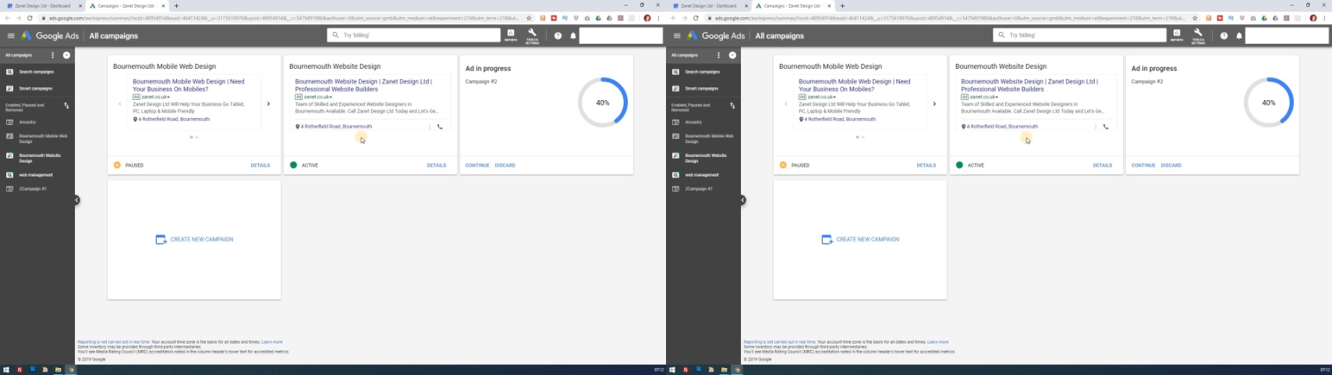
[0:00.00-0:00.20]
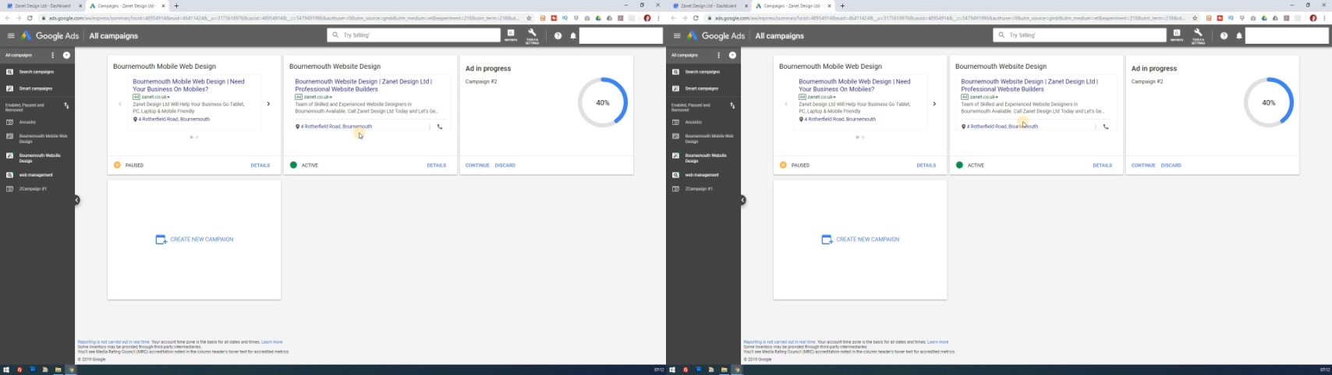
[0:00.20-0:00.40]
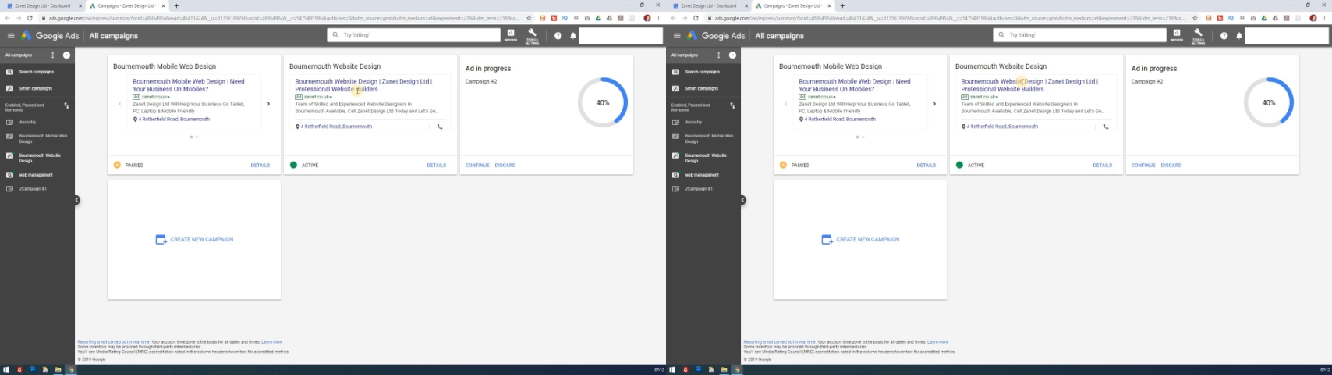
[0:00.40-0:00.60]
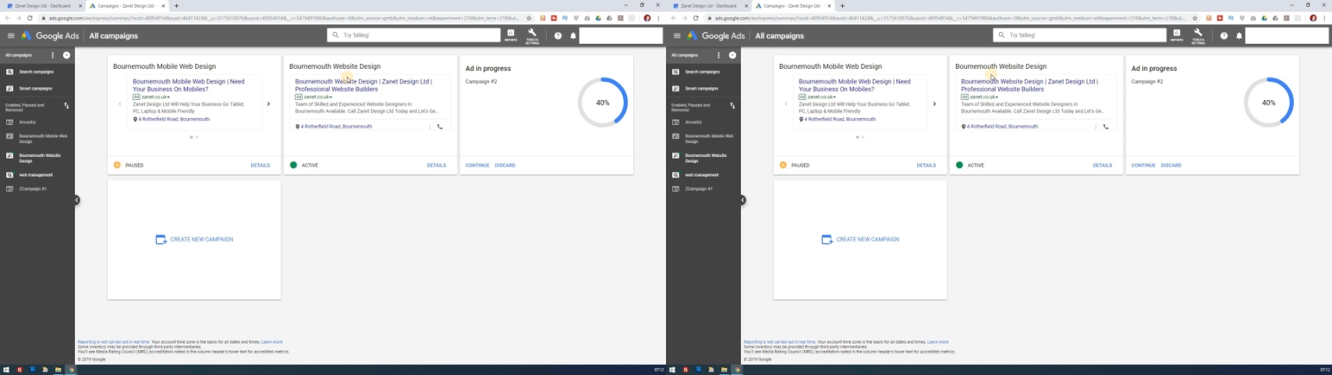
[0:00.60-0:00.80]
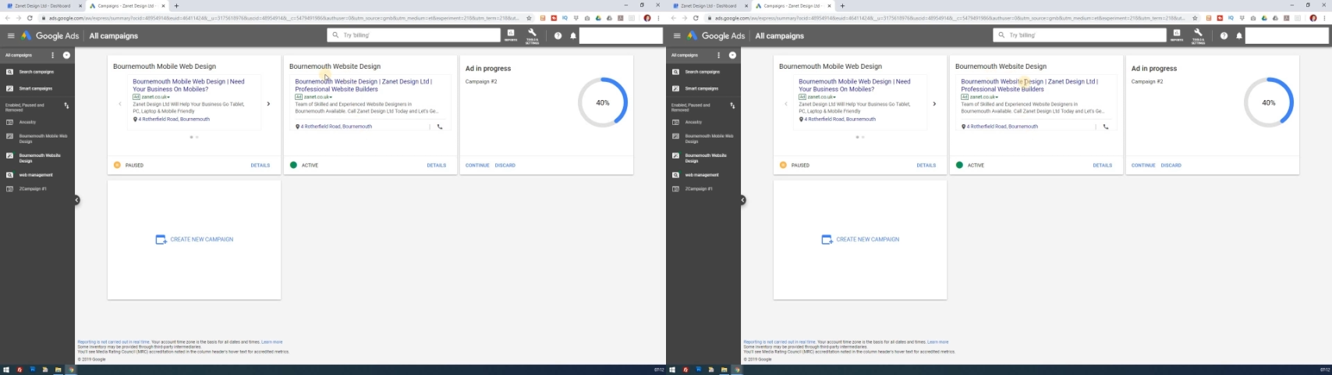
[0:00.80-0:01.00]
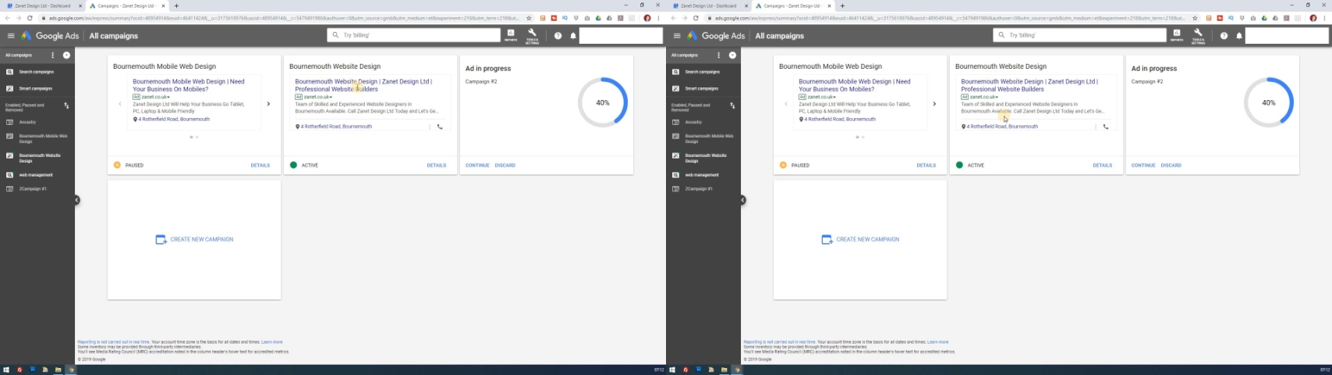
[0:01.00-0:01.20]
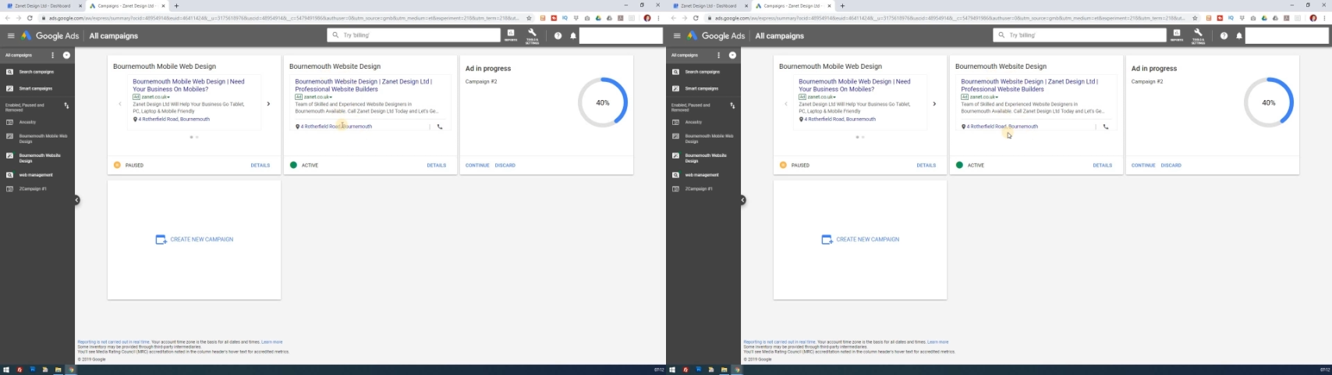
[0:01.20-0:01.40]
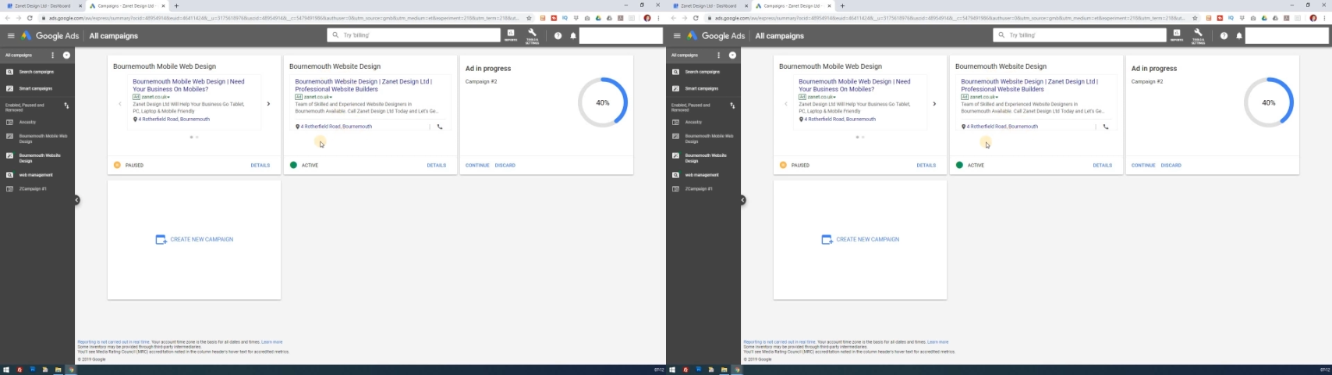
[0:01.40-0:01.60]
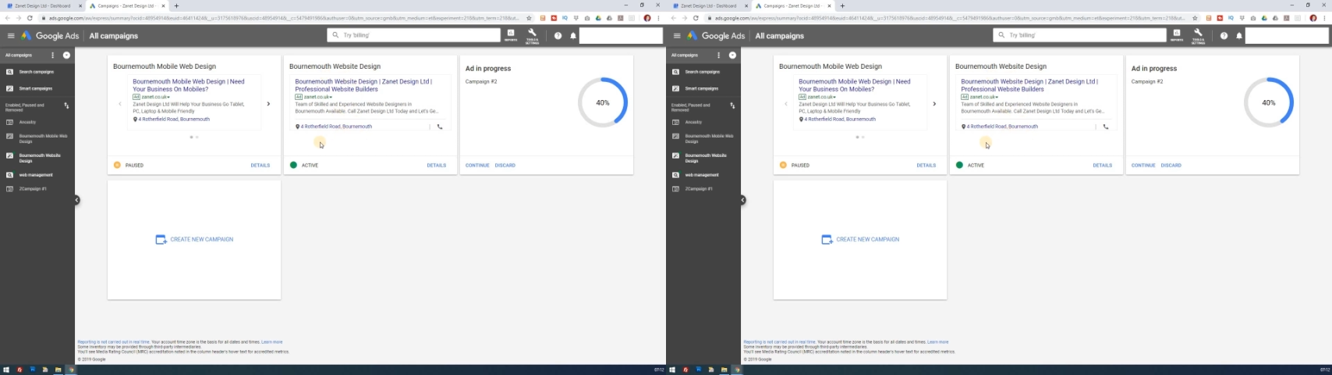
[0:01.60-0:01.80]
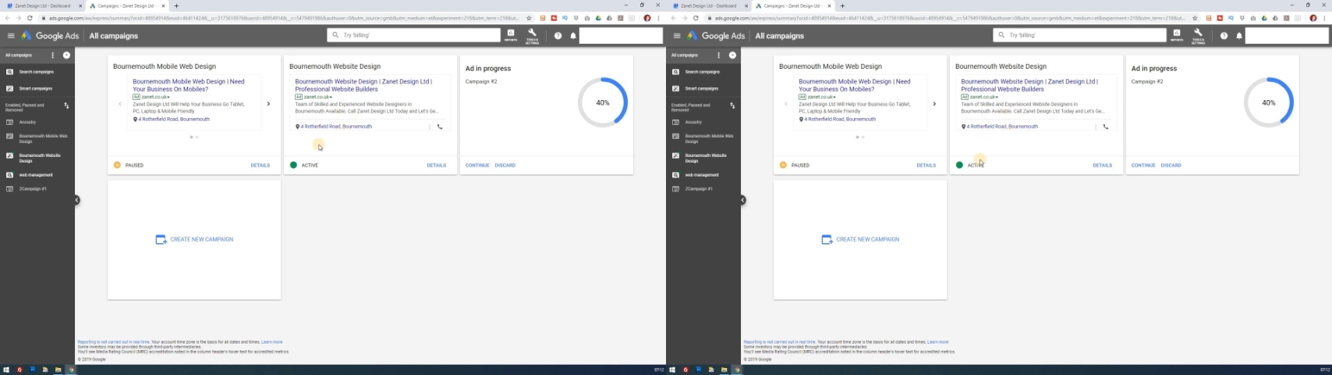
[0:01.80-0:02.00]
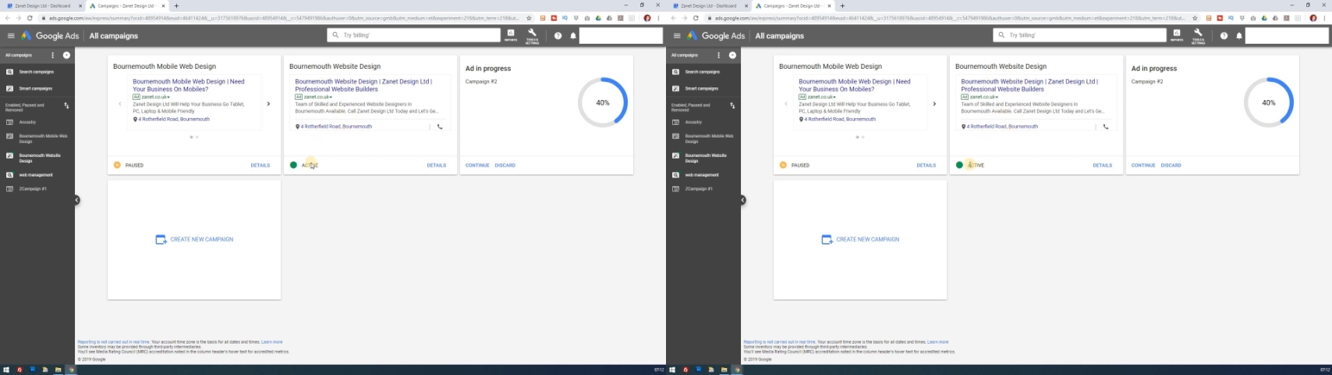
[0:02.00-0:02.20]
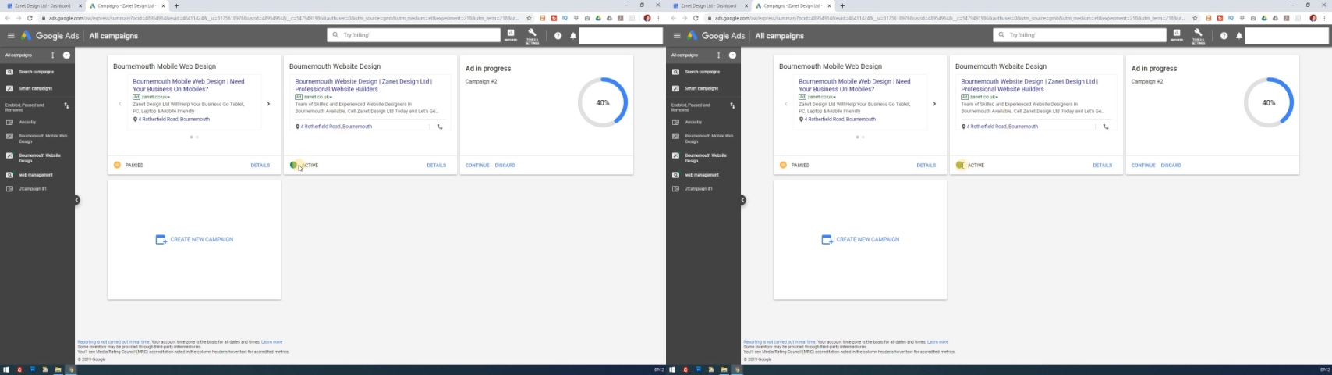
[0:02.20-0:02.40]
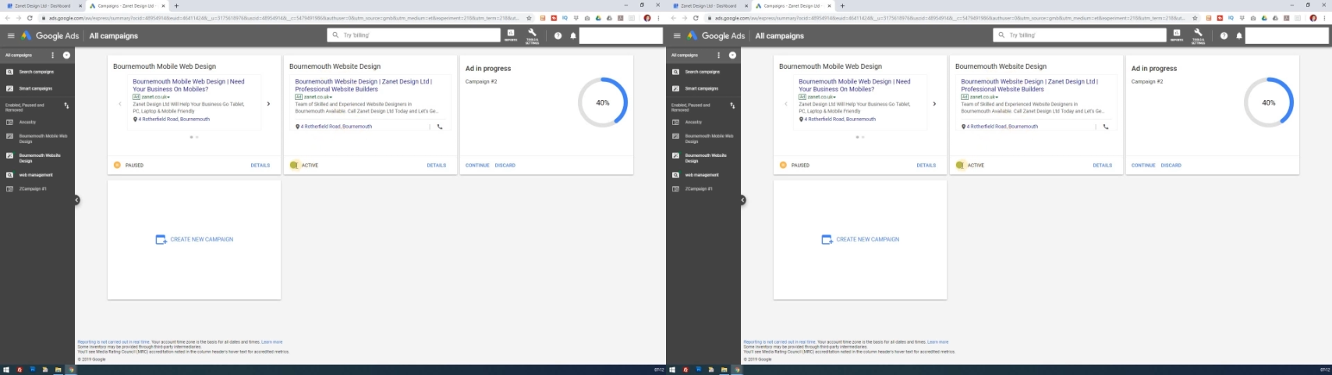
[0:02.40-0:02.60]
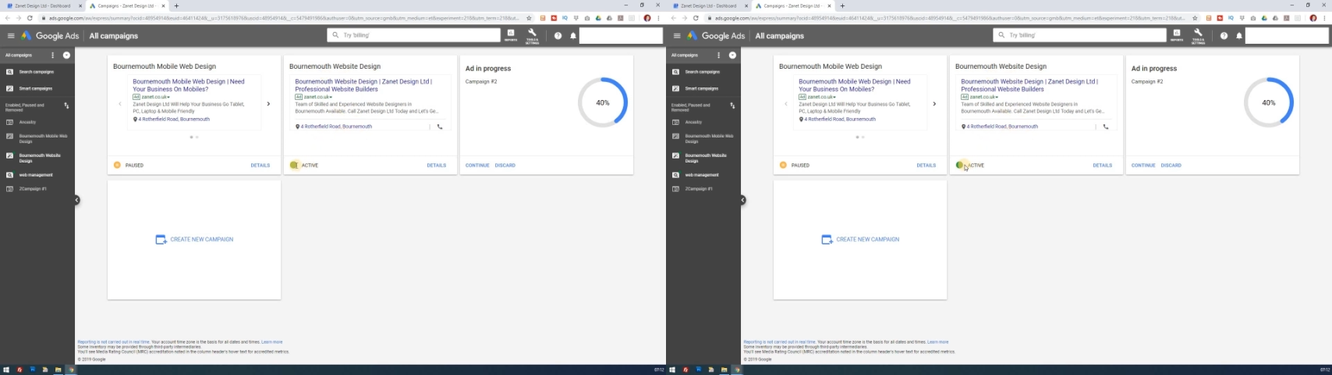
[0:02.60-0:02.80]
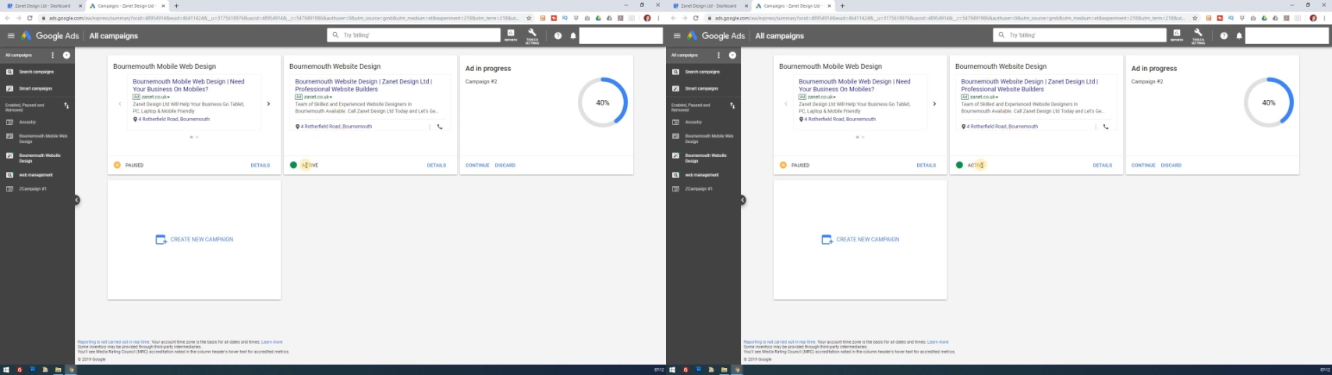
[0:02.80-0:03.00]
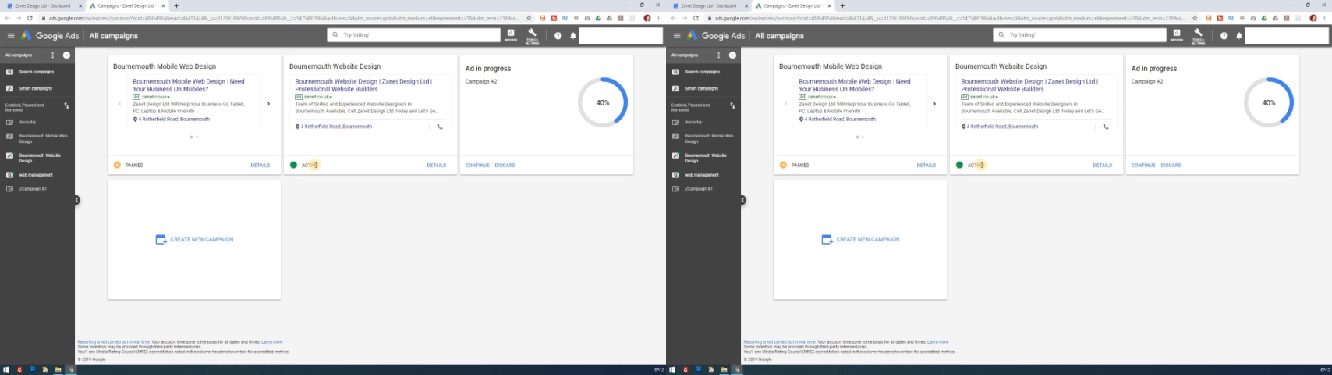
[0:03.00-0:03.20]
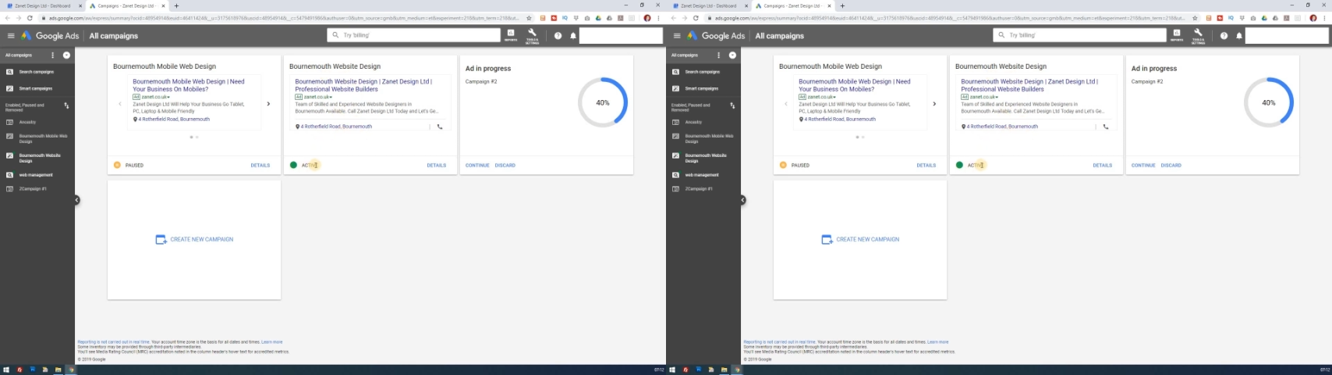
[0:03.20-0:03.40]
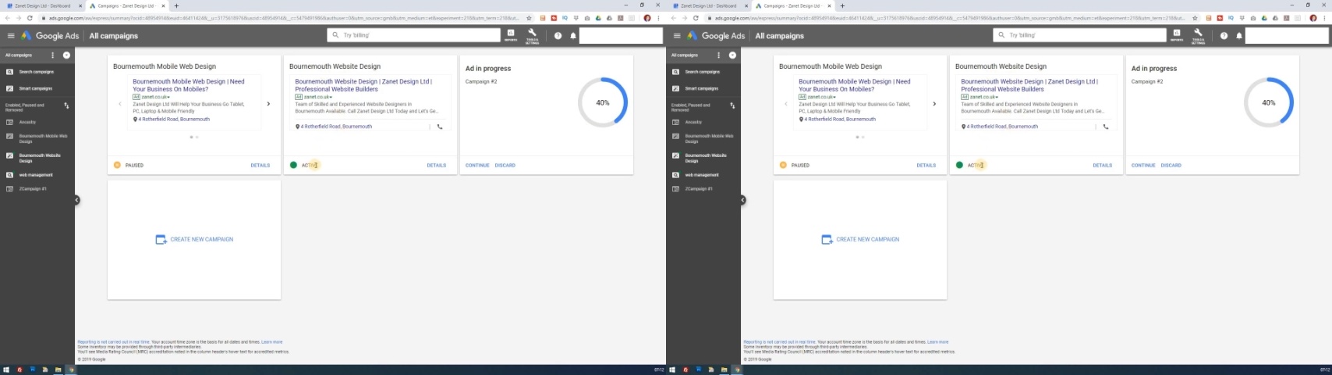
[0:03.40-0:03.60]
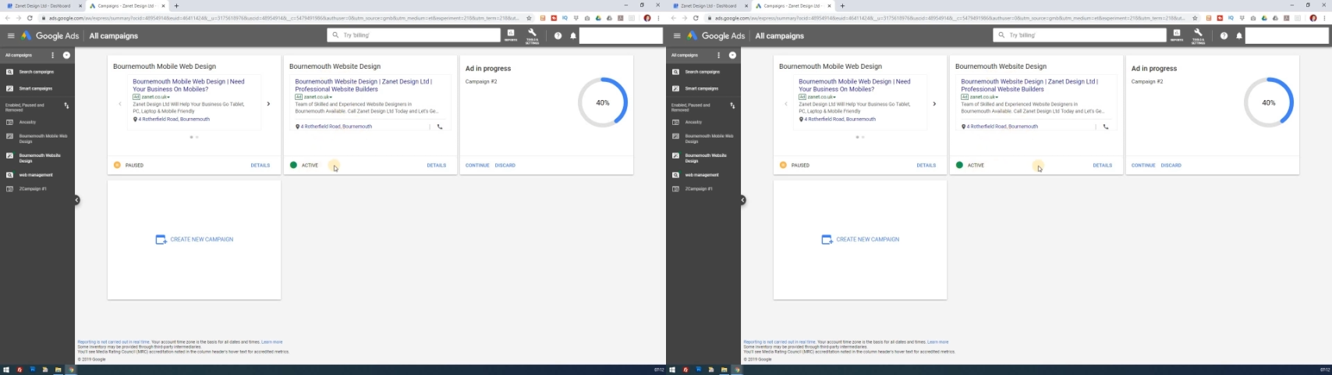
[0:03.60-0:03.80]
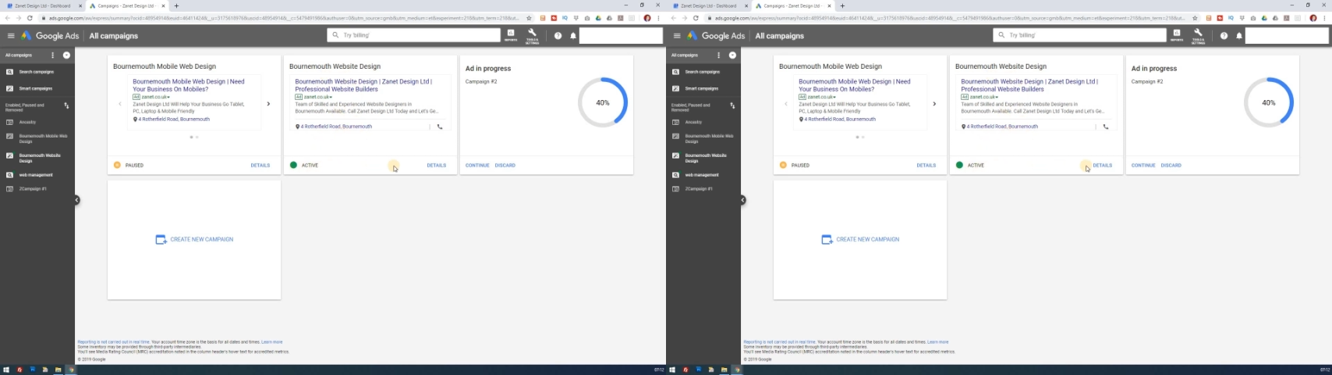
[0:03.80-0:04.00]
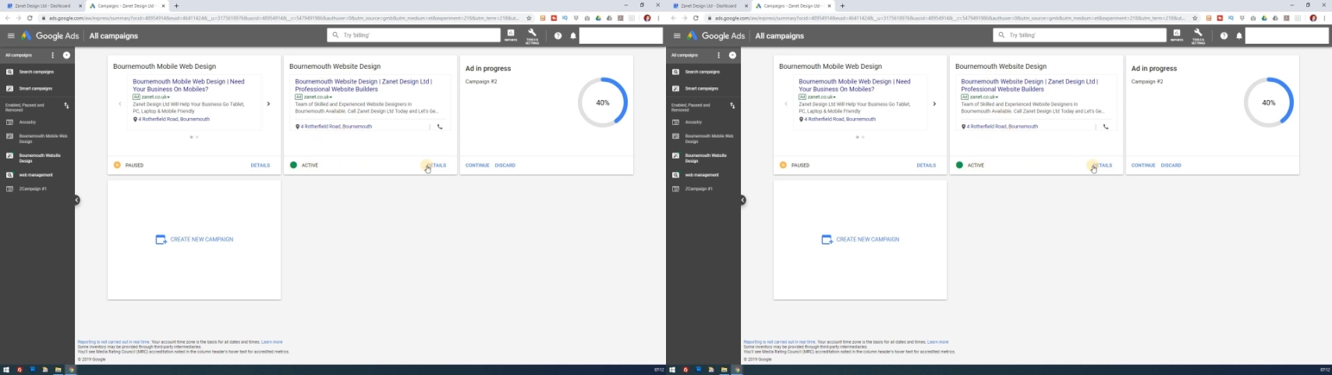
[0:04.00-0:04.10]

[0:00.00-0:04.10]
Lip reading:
Nobody's mouth can be seen.